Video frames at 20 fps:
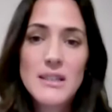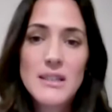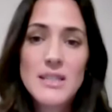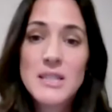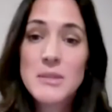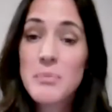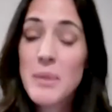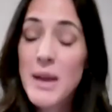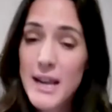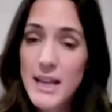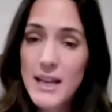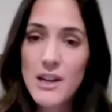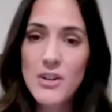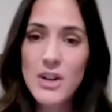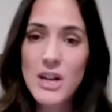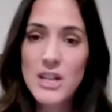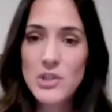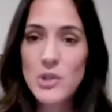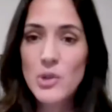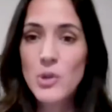spanning
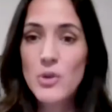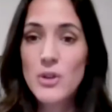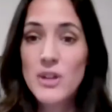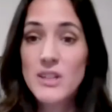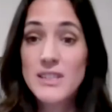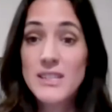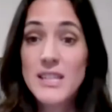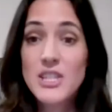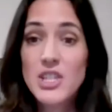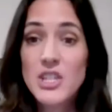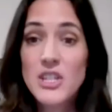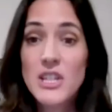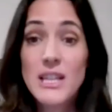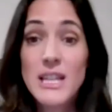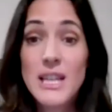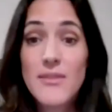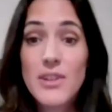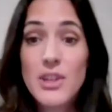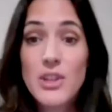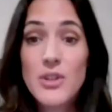across a whole organization and
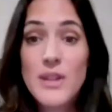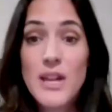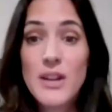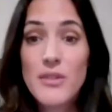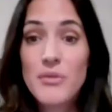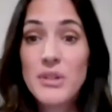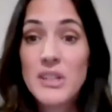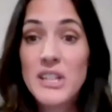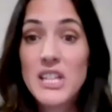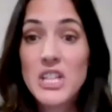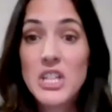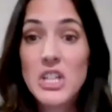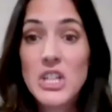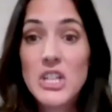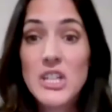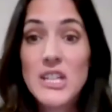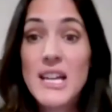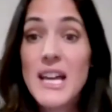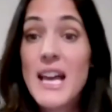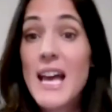giving you that really
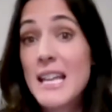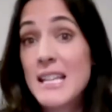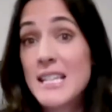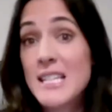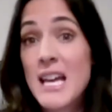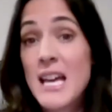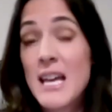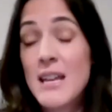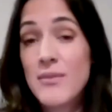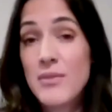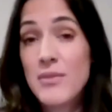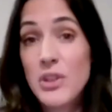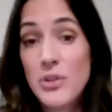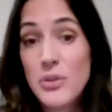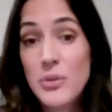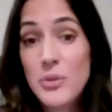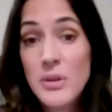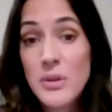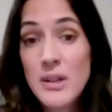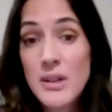good end-to-end
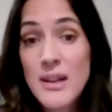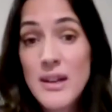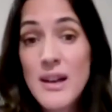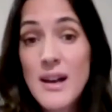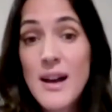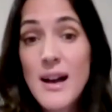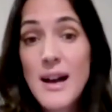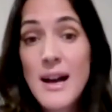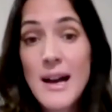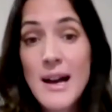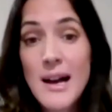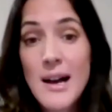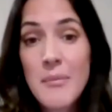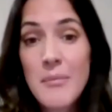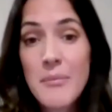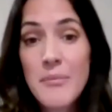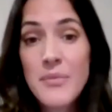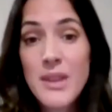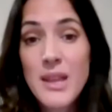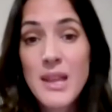view.
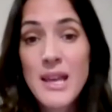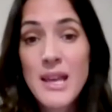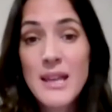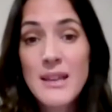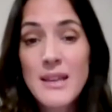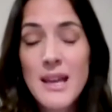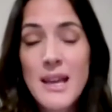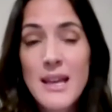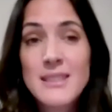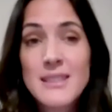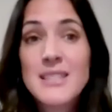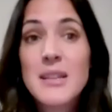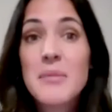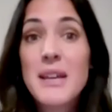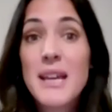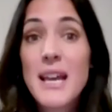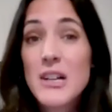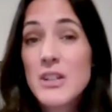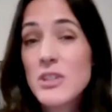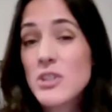And
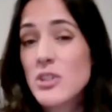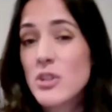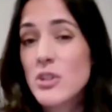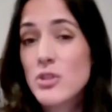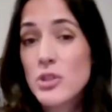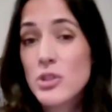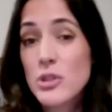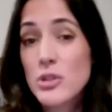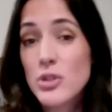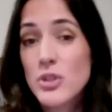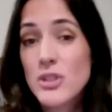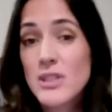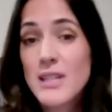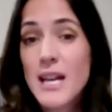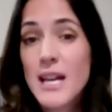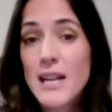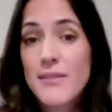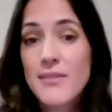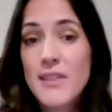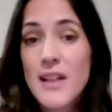something else those solutions
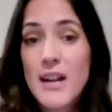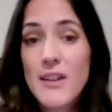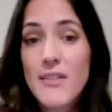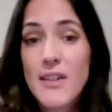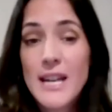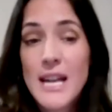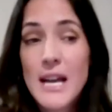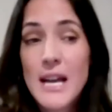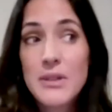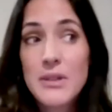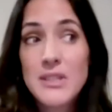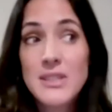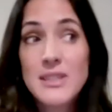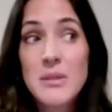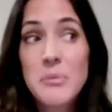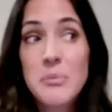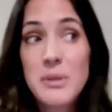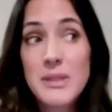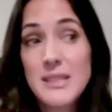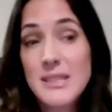kind of lack right now is the
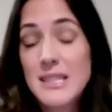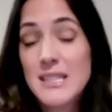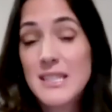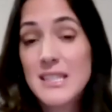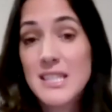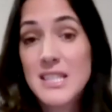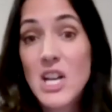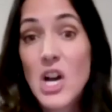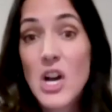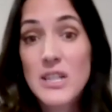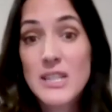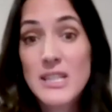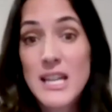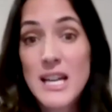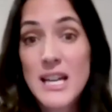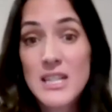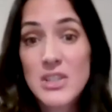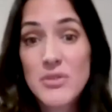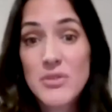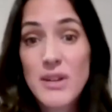business
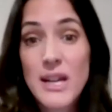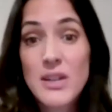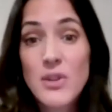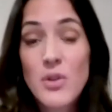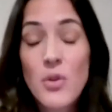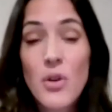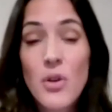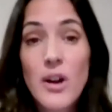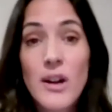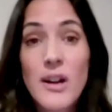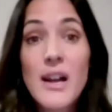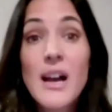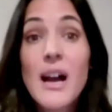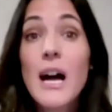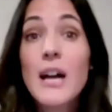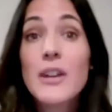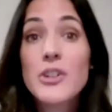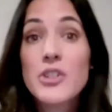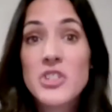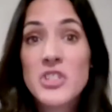context, right? Or
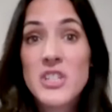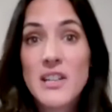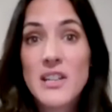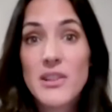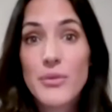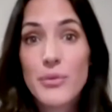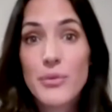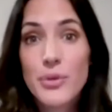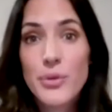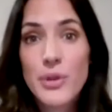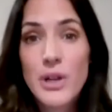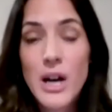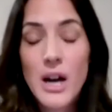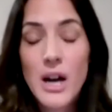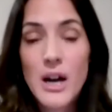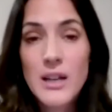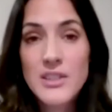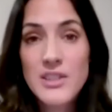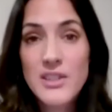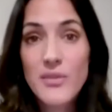understanding the root
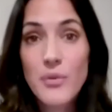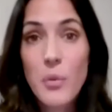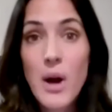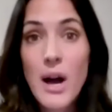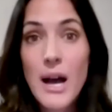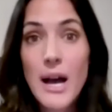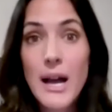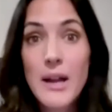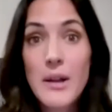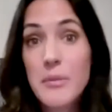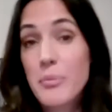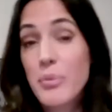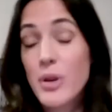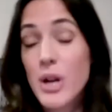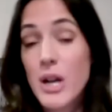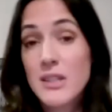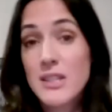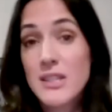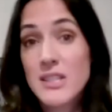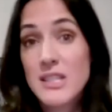cause of why
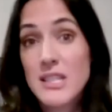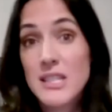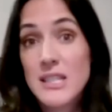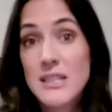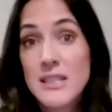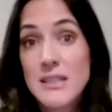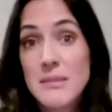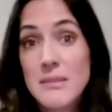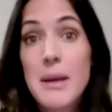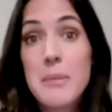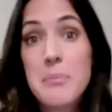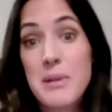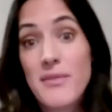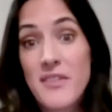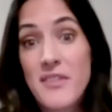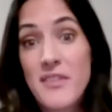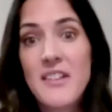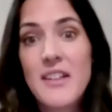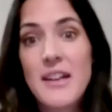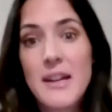processes might be
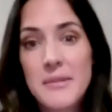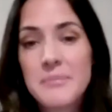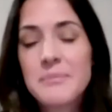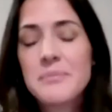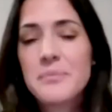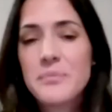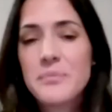failing.